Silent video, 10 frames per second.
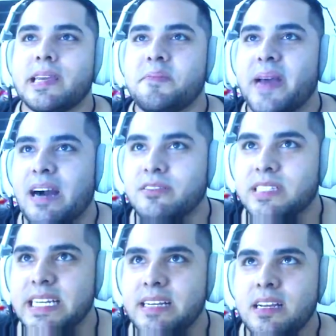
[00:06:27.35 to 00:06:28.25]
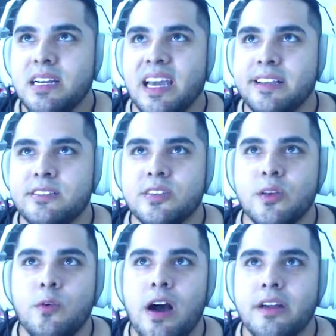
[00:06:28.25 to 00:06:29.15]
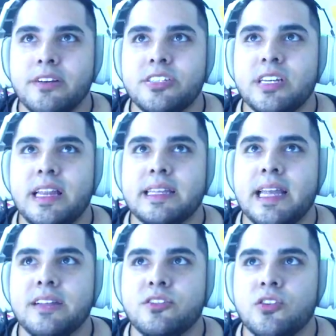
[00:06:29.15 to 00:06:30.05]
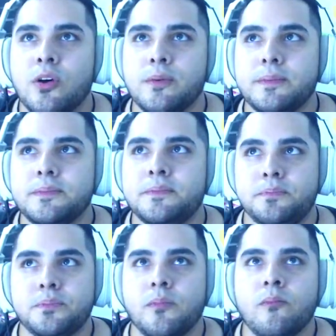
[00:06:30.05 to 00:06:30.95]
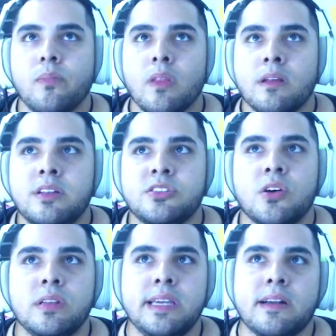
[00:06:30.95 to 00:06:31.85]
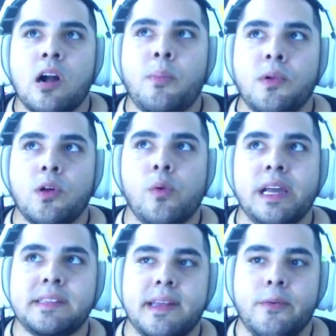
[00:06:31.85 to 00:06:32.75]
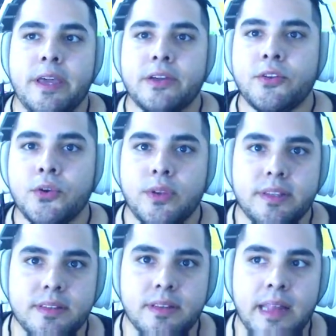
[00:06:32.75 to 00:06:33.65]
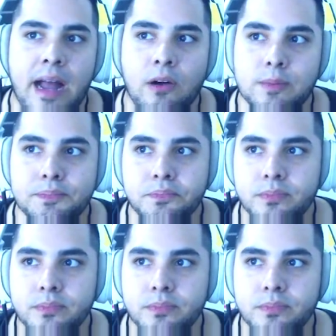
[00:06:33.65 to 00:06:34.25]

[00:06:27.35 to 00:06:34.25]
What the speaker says: keep bouncing into the water and shit like that. So there's only a couple of ways that we could do this. Now,